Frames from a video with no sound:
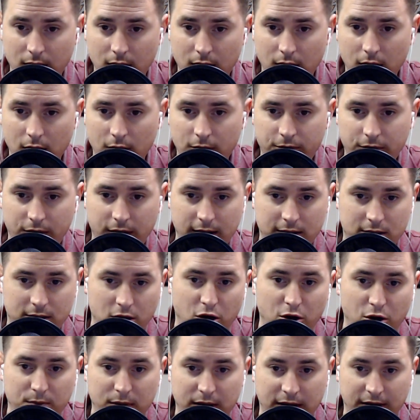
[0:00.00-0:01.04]
for the
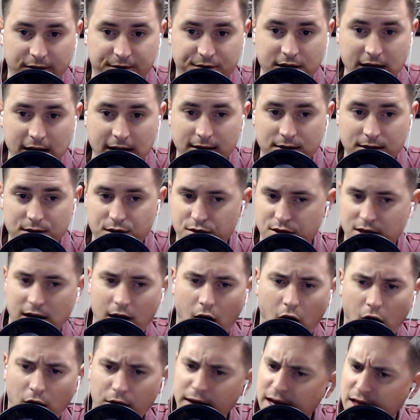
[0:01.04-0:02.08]
atonement of sins, you see,
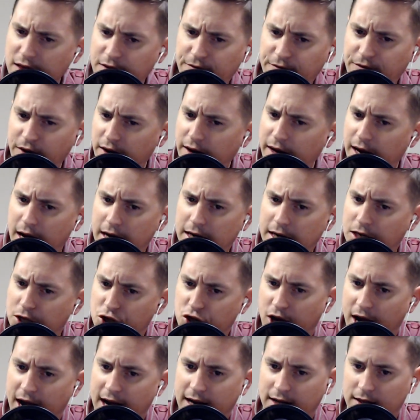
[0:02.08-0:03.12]
all that's very
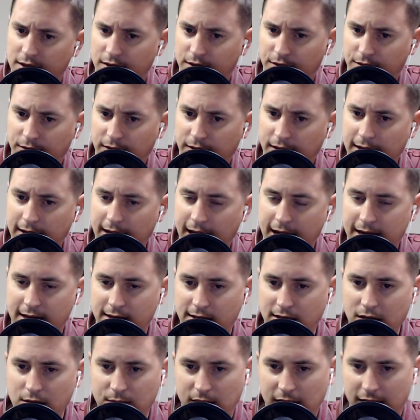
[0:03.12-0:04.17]
unattractive in
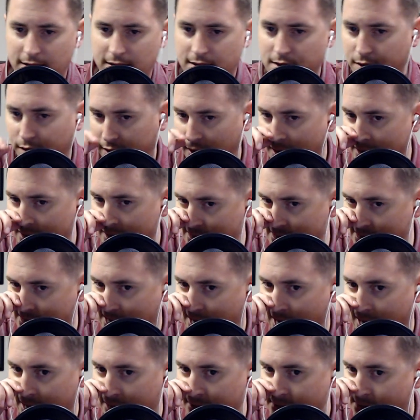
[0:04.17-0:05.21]
academia. And so a lot of these
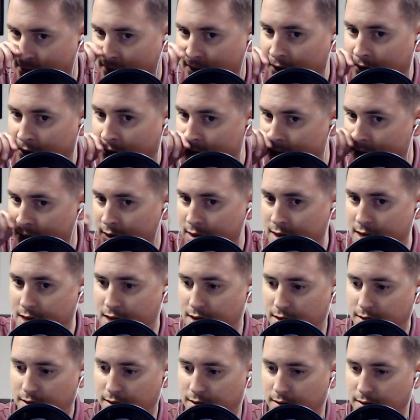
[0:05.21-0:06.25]
guys,
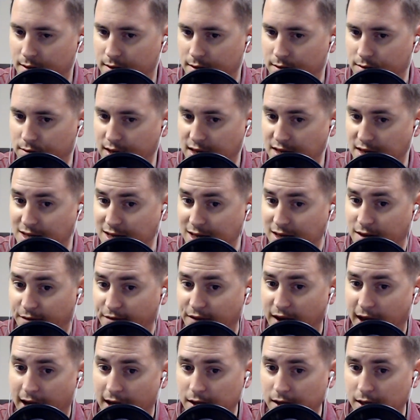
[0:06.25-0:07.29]
they see the
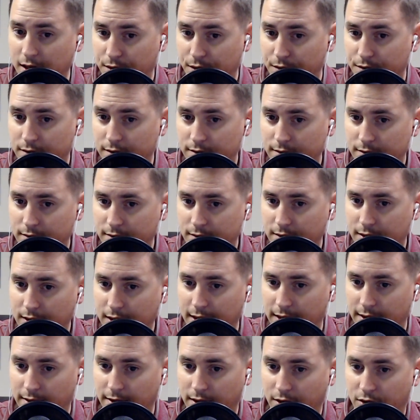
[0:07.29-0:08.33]
value
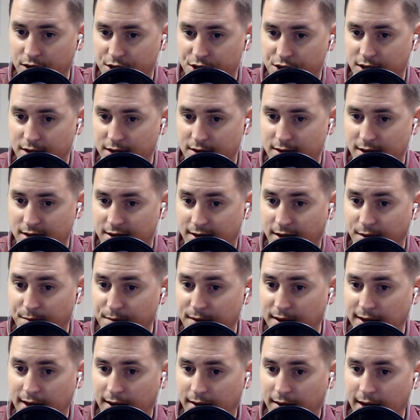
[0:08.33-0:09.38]
in the Christian system
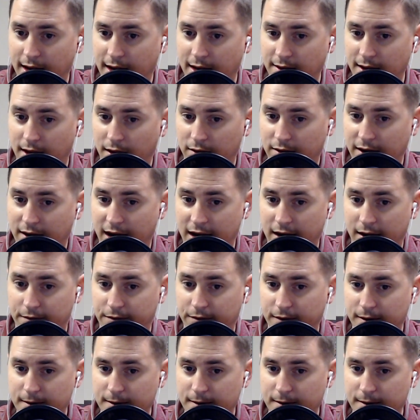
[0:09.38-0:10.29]
and they'll and they'll kind of